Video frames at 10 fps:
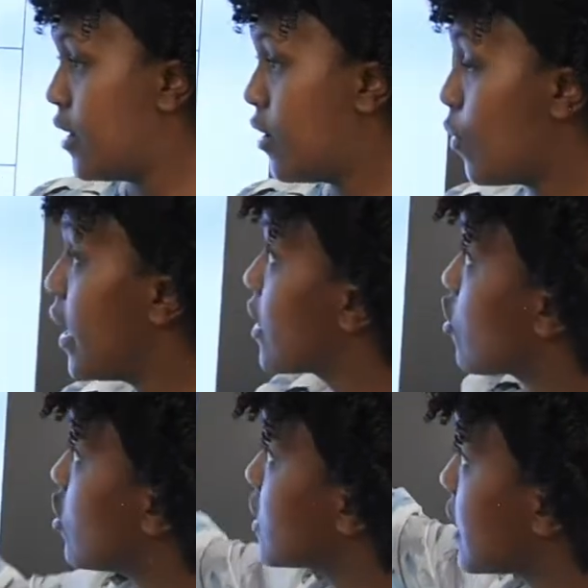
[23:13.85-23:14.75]
while
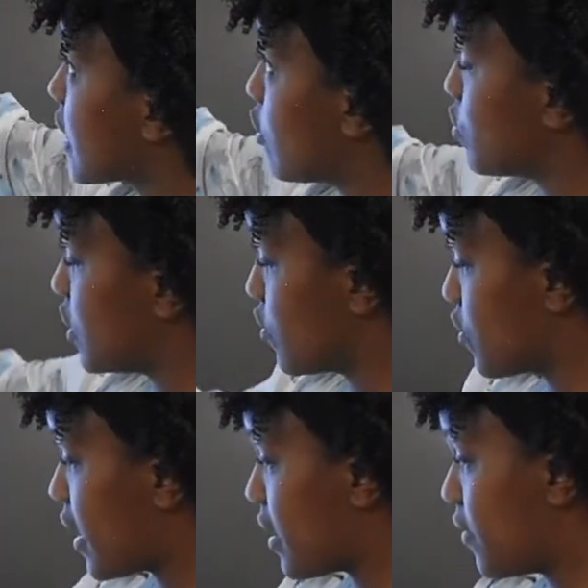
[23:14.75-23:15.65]
cost accounting, on the other